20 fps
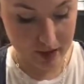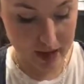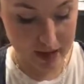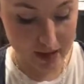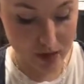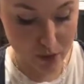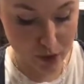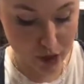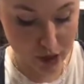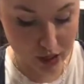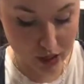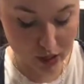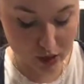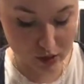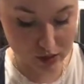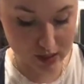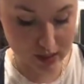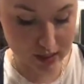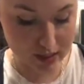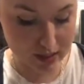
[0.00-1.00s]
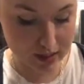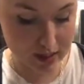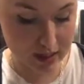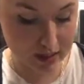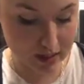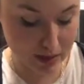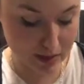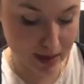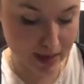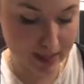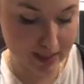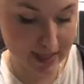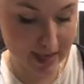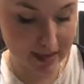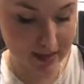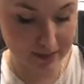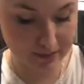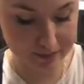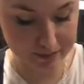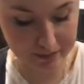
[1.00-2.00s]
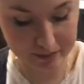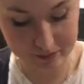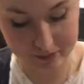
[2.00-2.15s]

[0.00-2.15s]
And then we're gonna use this thing to make a salad.